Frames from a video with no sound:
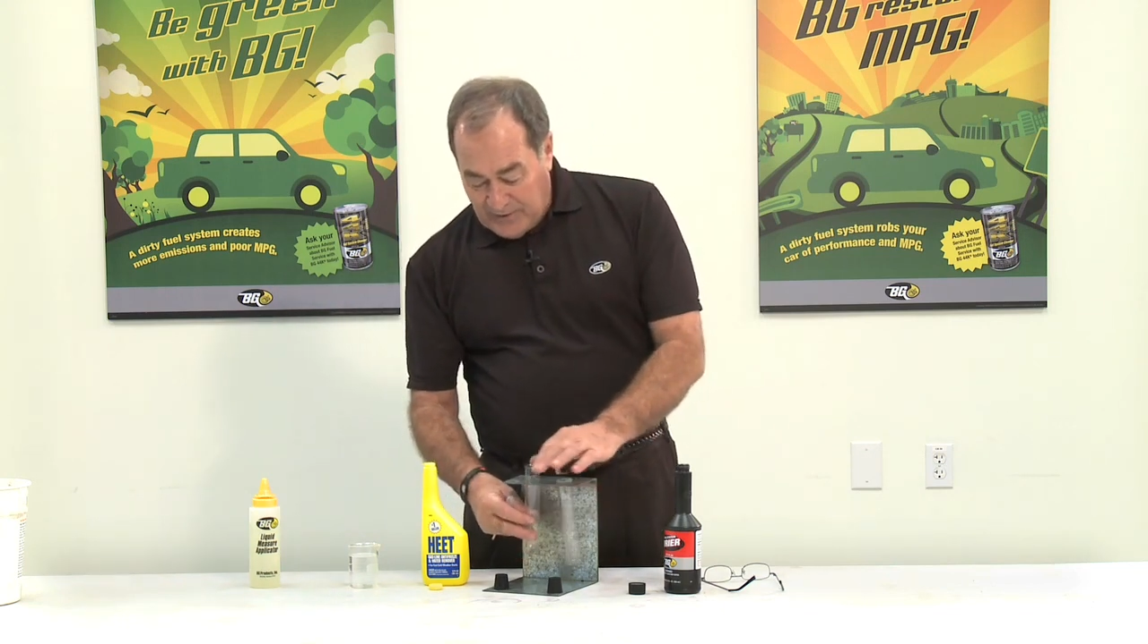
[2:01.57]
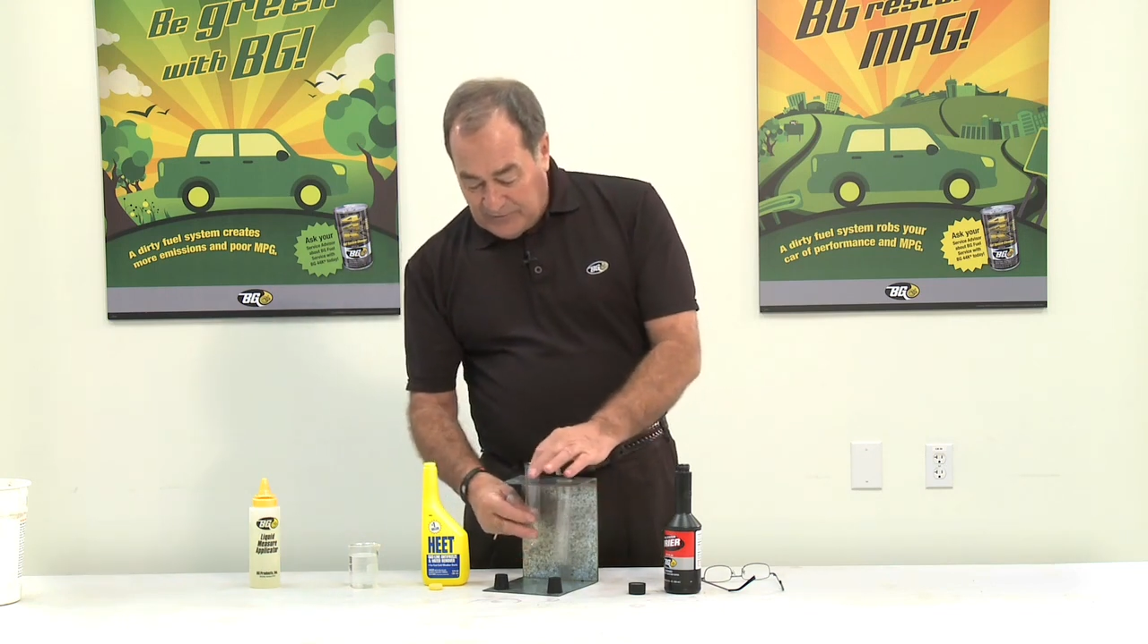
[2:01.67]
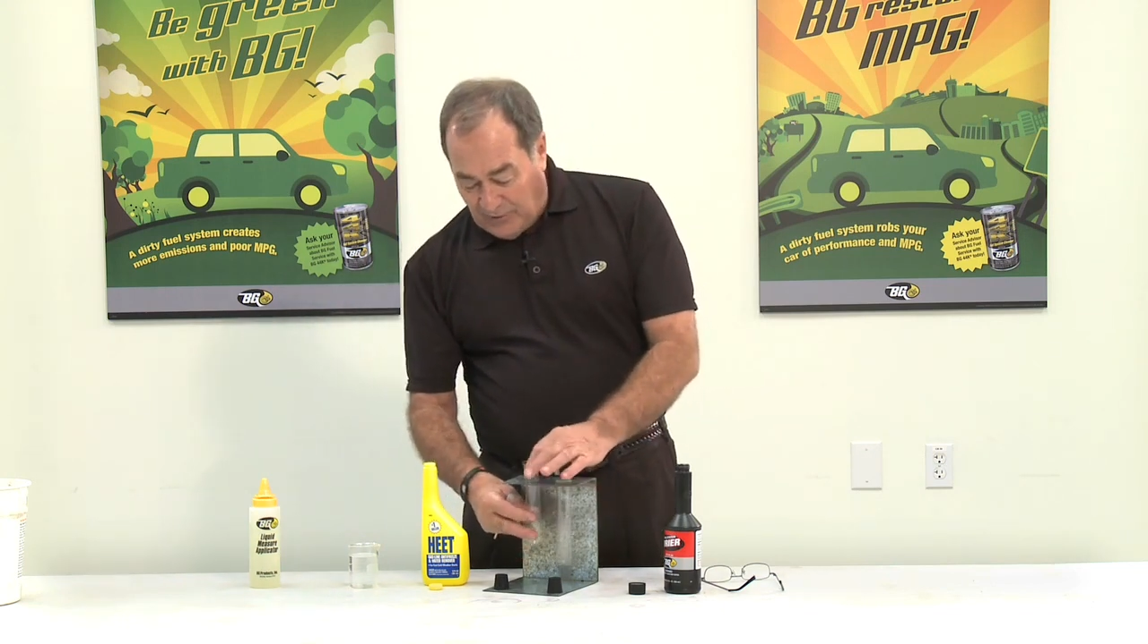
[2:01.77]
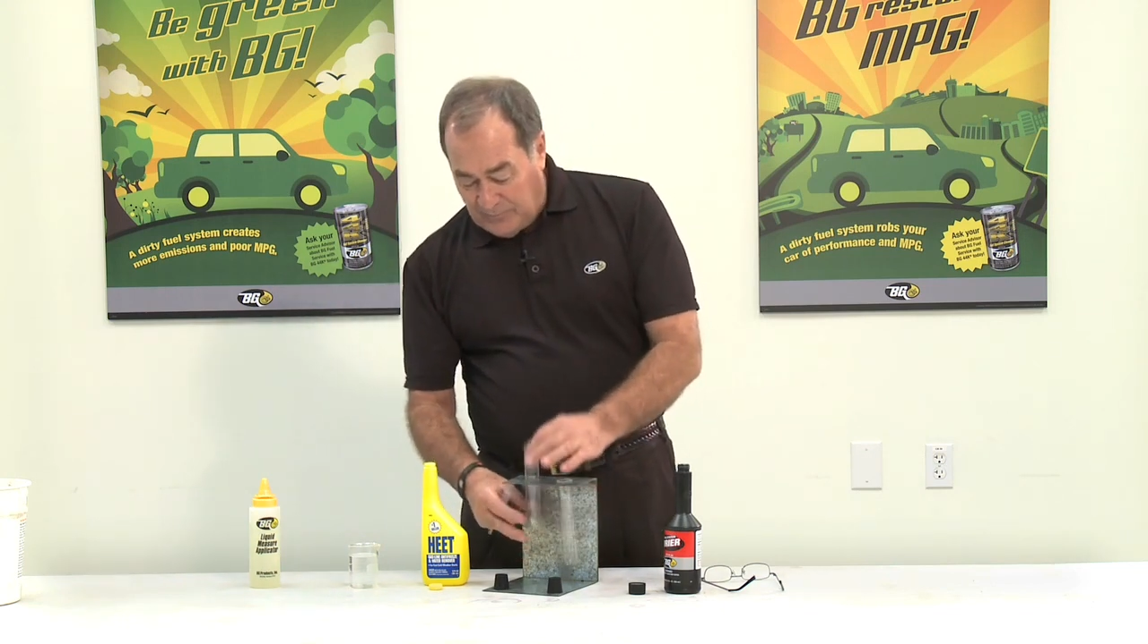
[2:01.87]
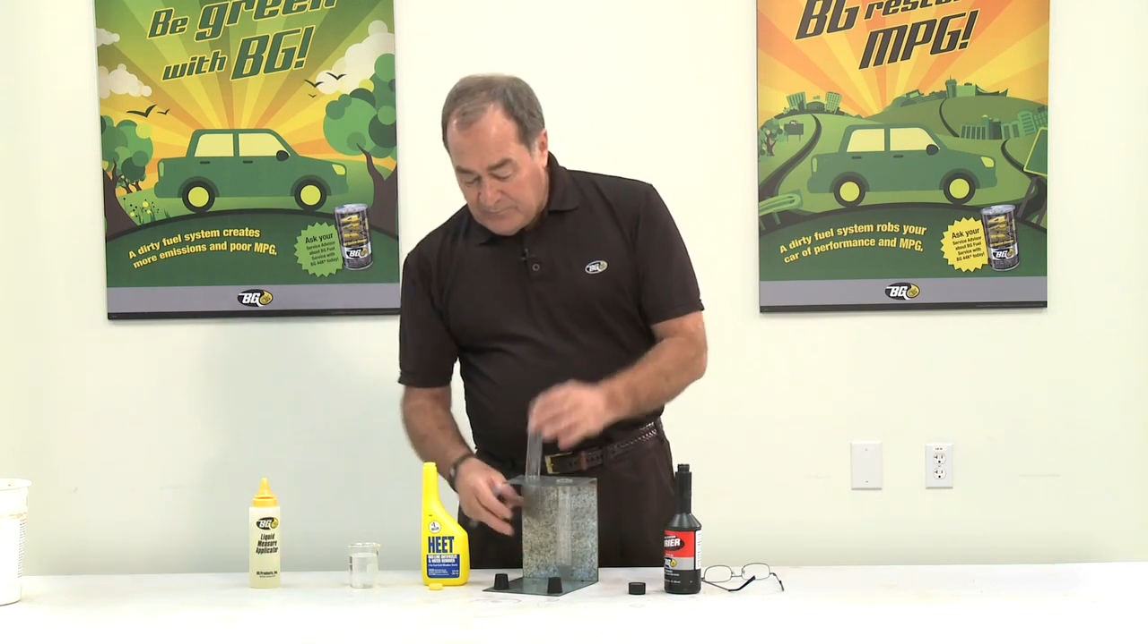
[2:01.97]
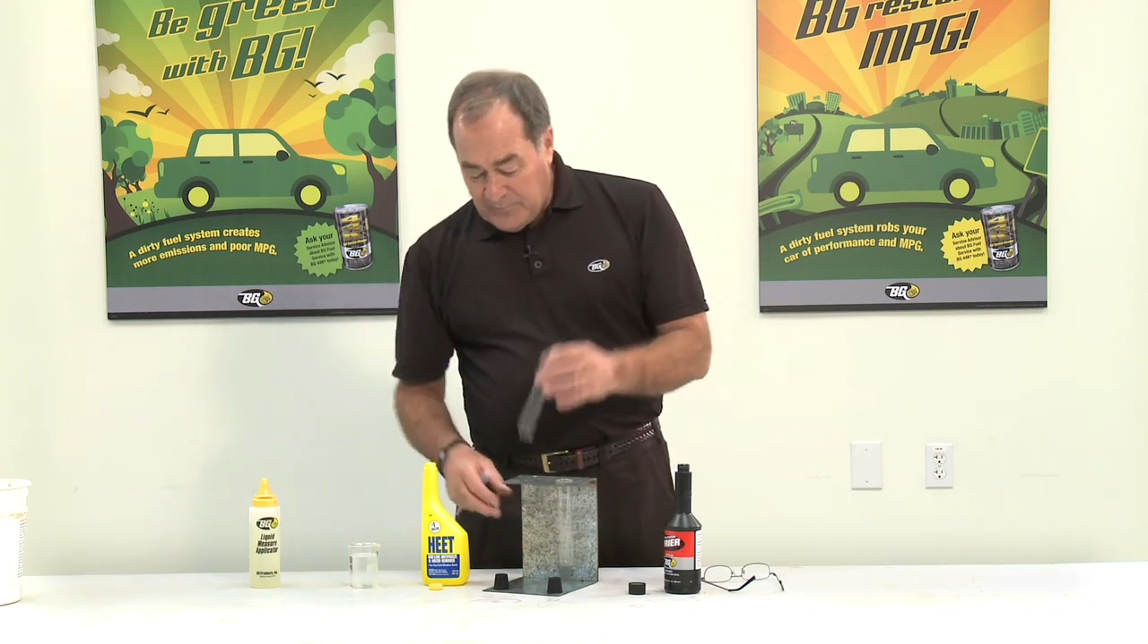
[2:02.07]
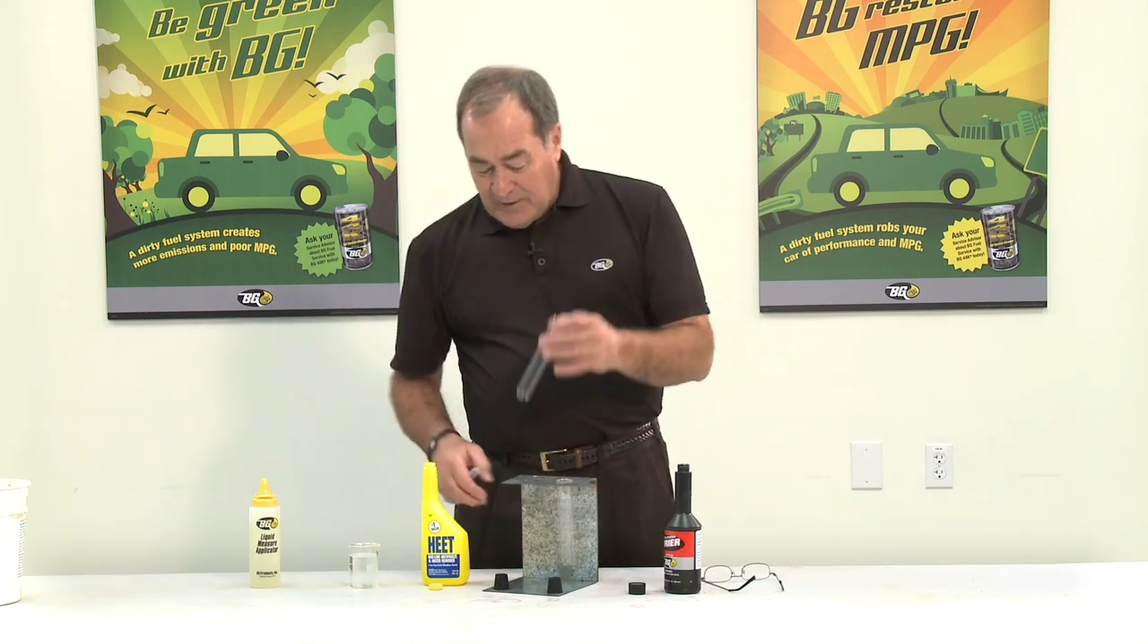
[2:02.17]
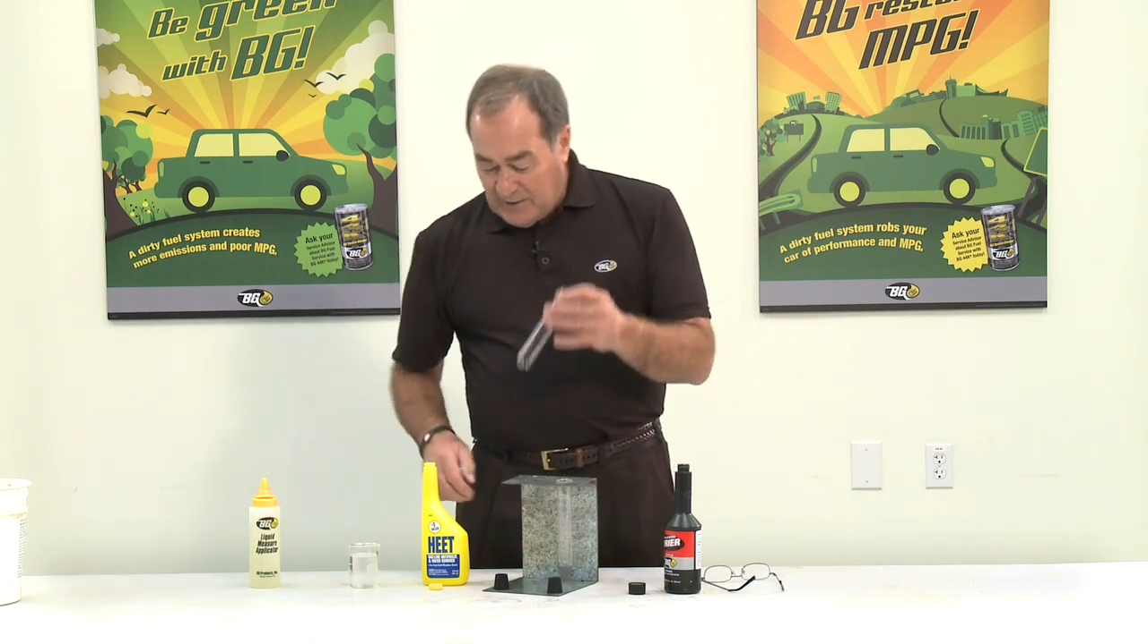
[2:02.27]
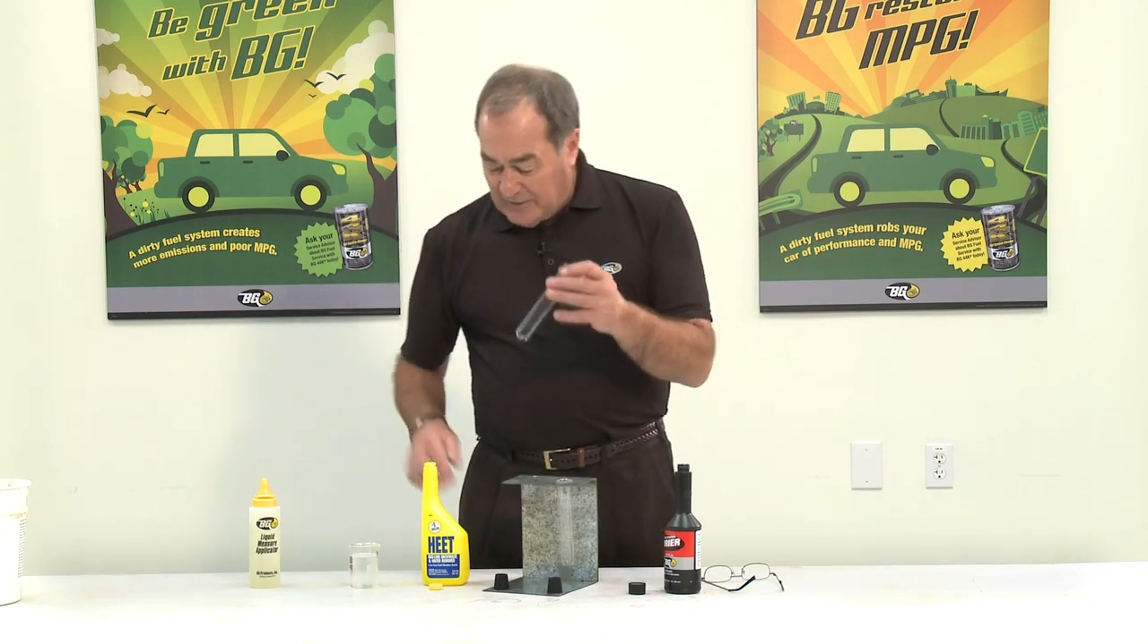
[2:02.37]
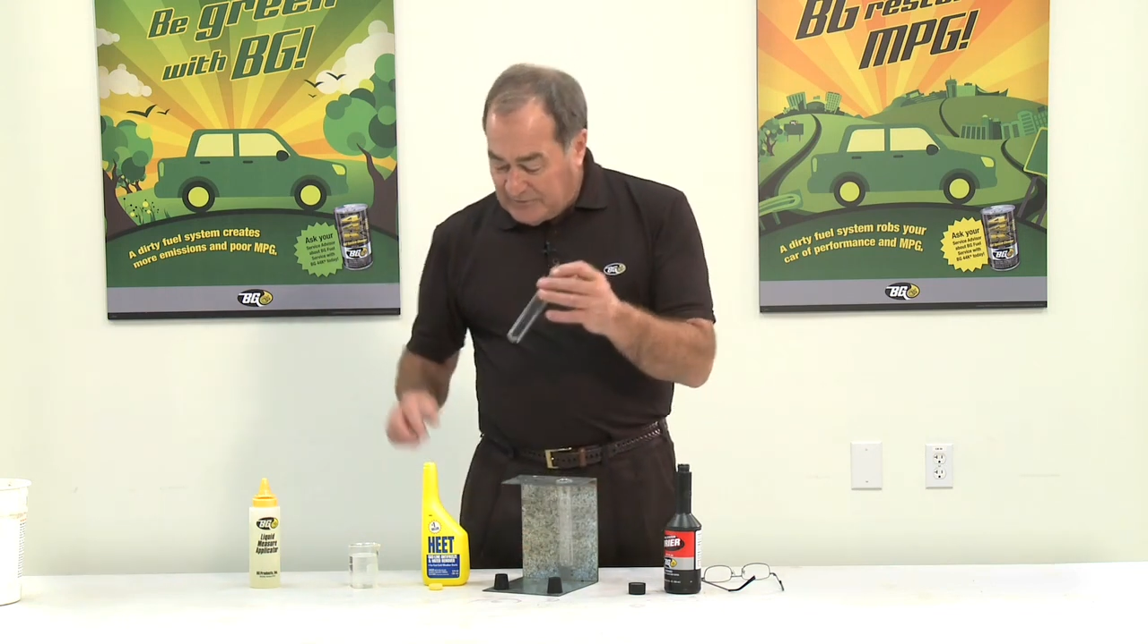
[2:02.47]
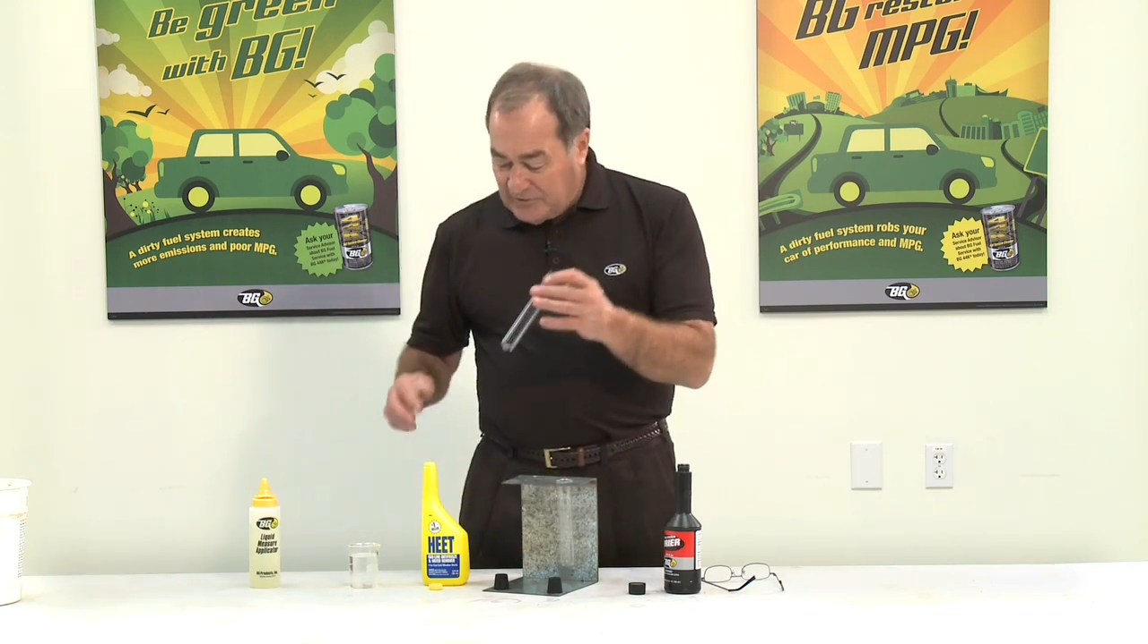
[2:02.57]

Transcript: So let's